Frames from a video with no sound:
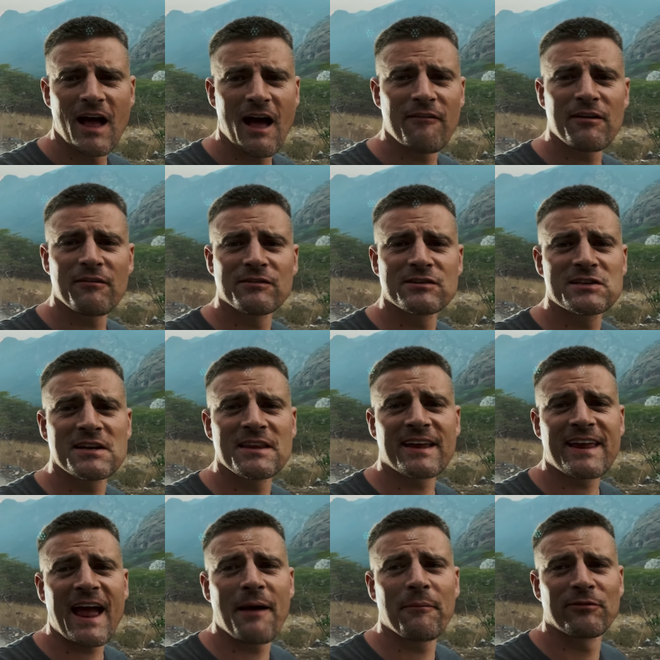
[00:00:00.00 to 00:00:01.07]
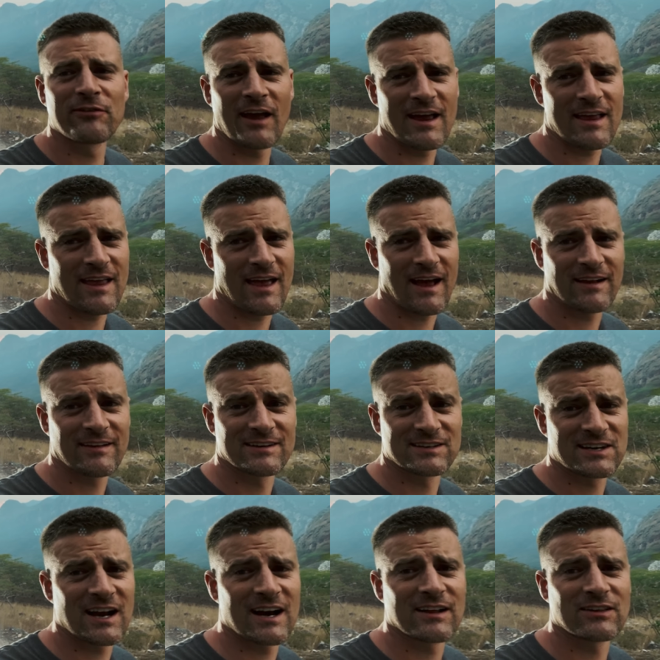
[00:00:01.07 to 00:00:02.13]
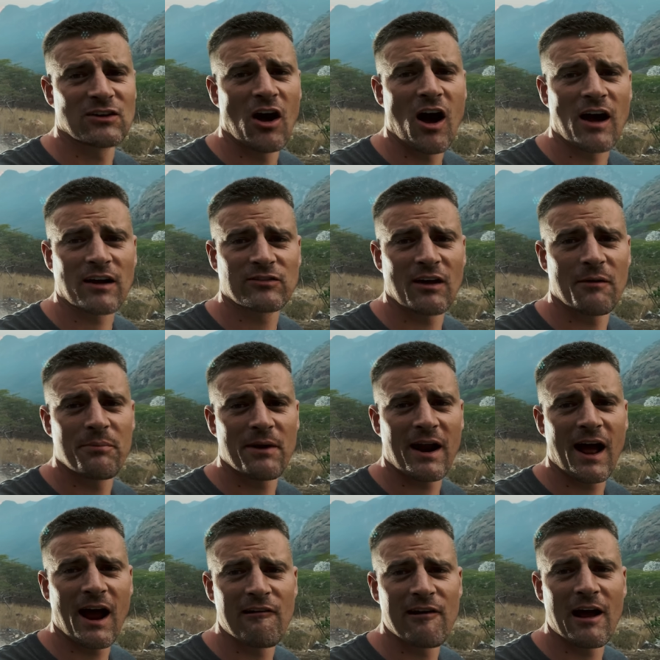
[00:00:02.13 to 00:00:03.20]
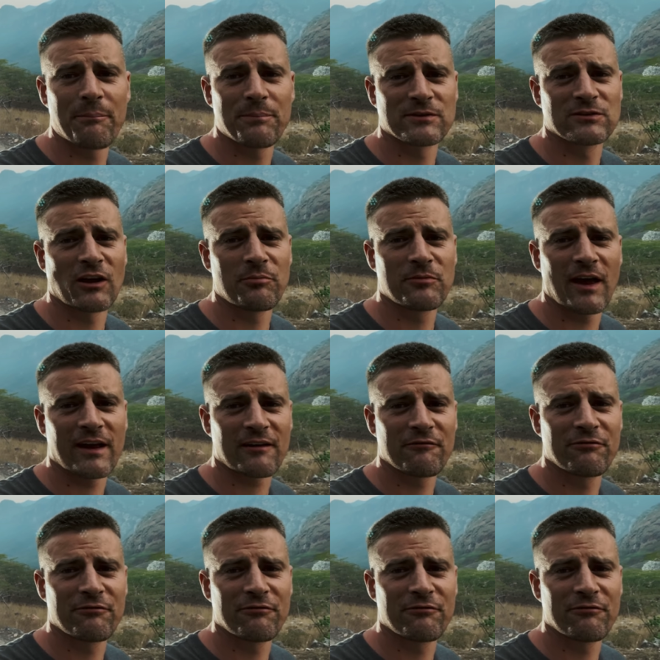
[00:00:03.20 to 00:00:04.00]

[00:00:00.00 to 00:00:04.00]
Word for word: Haven't even seen the campsite yet. It's getting dark, so I better hurry up and stop taking